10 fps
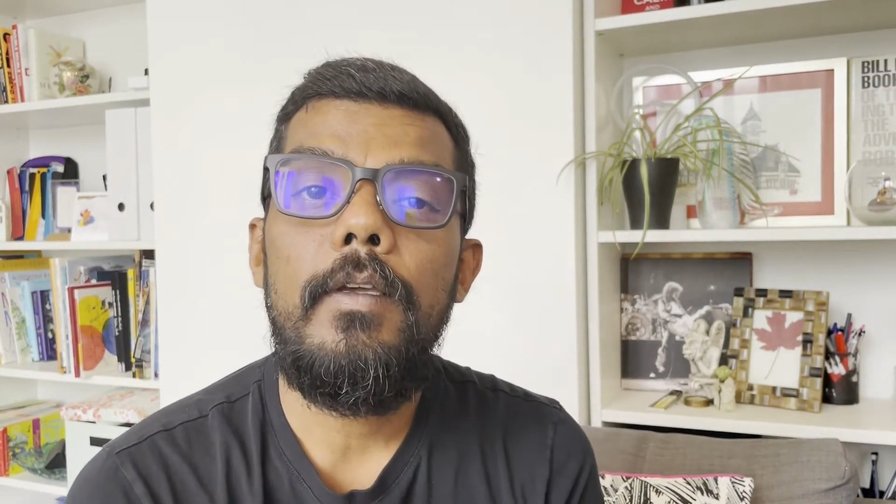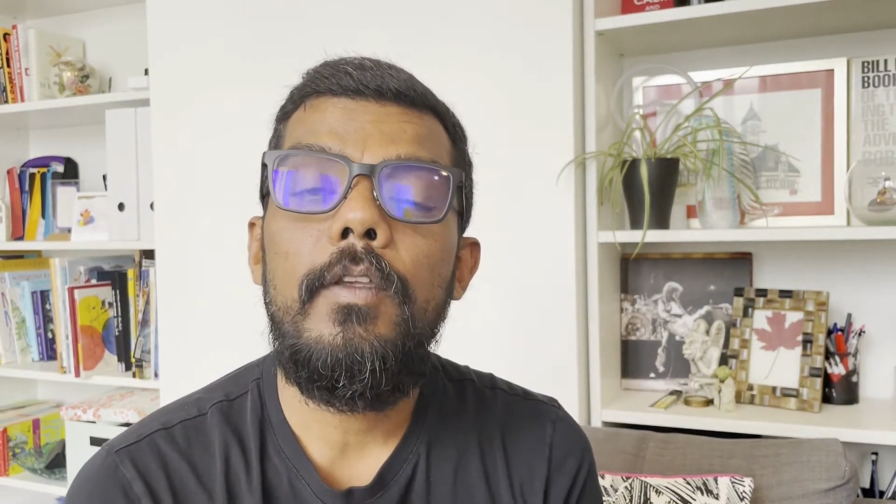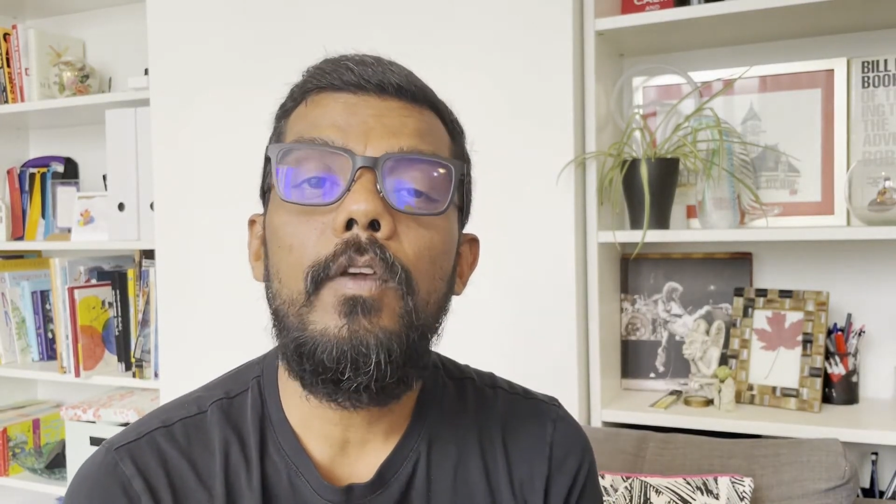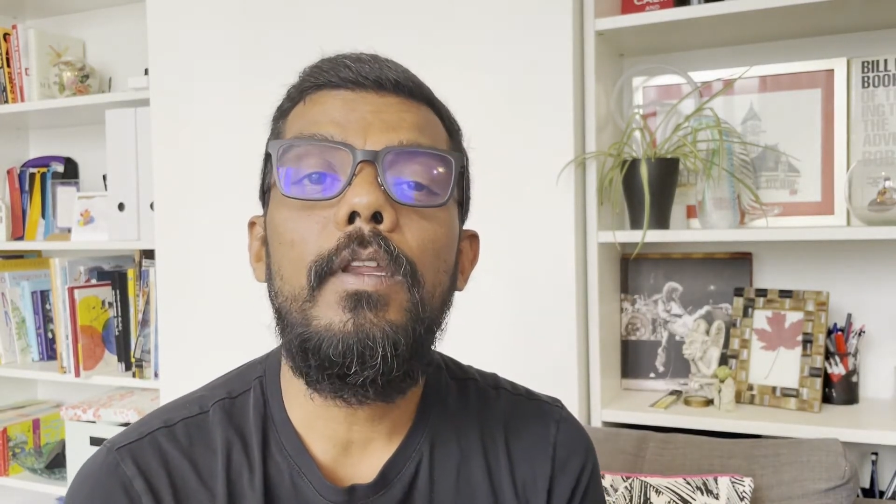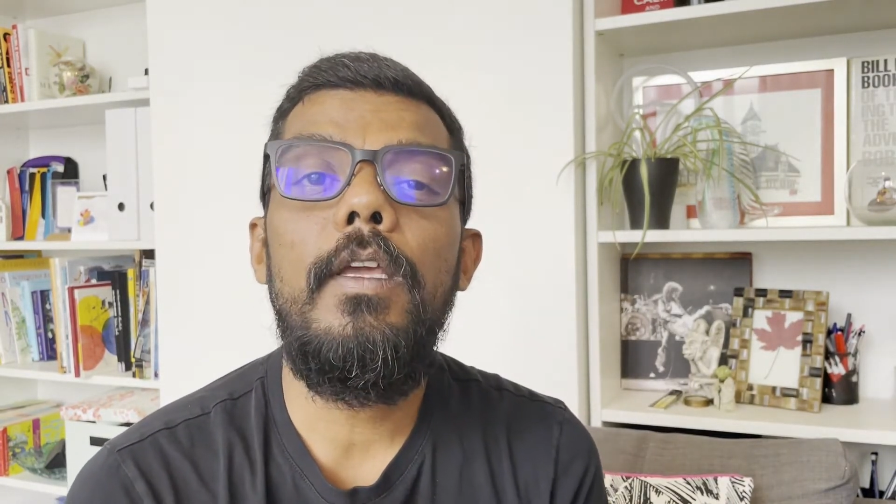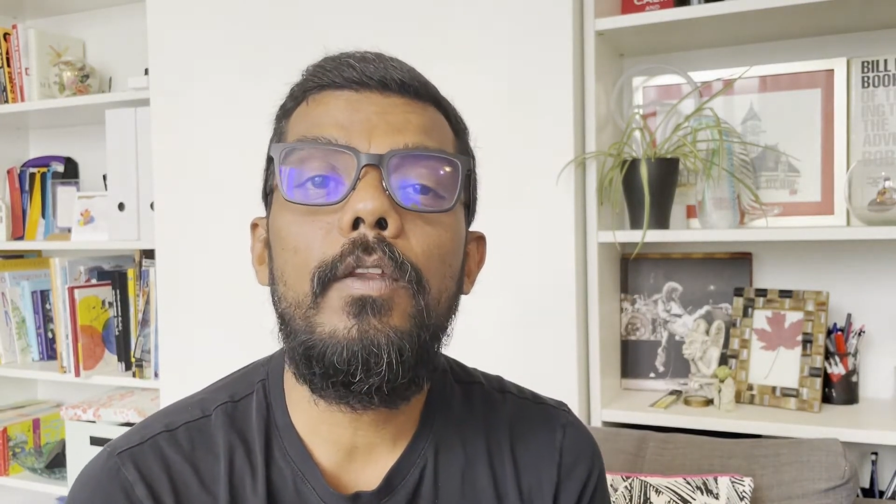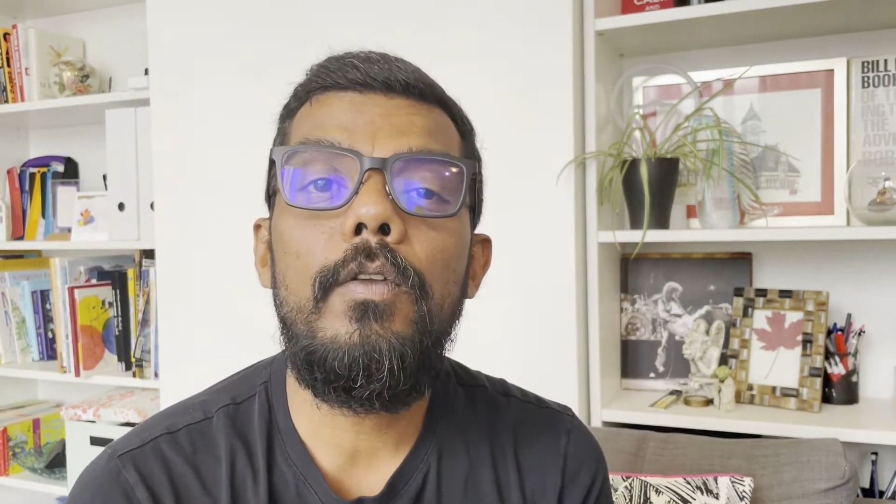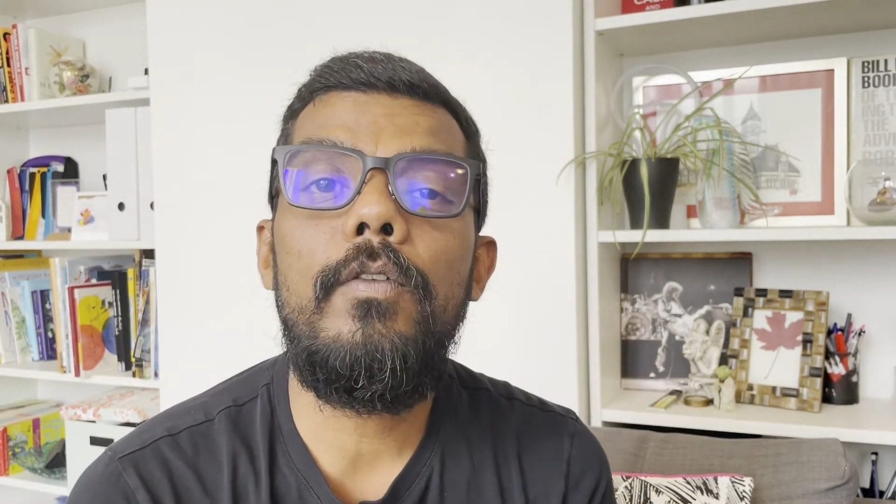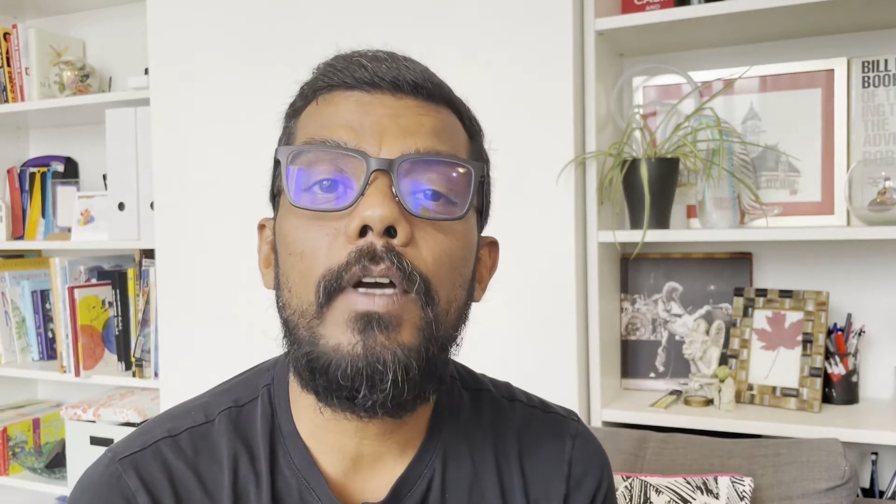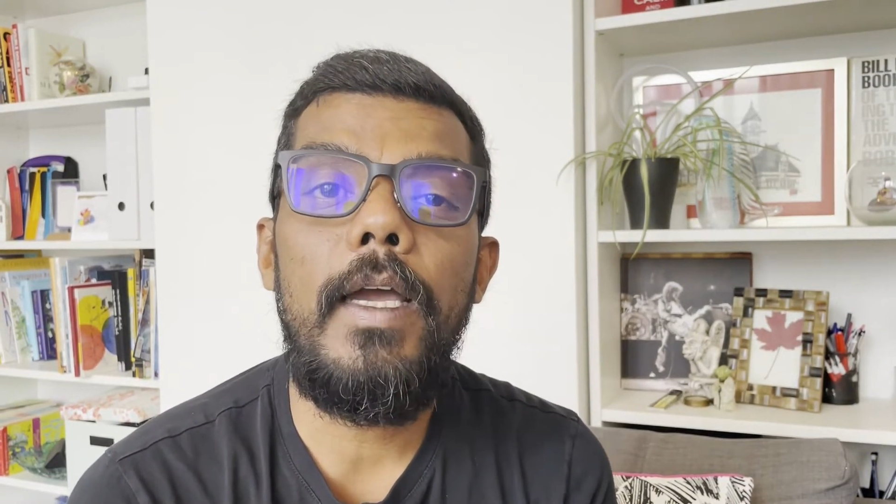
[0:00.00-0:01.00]
you need to
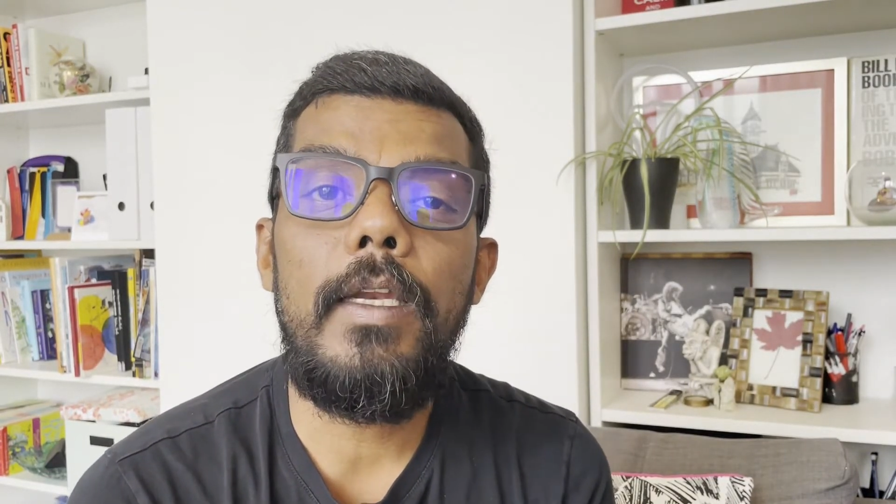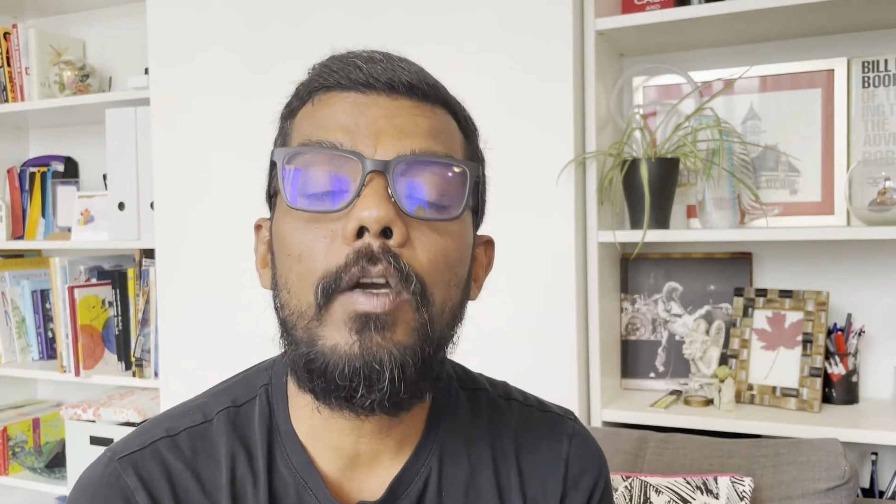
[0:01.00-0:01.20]
try and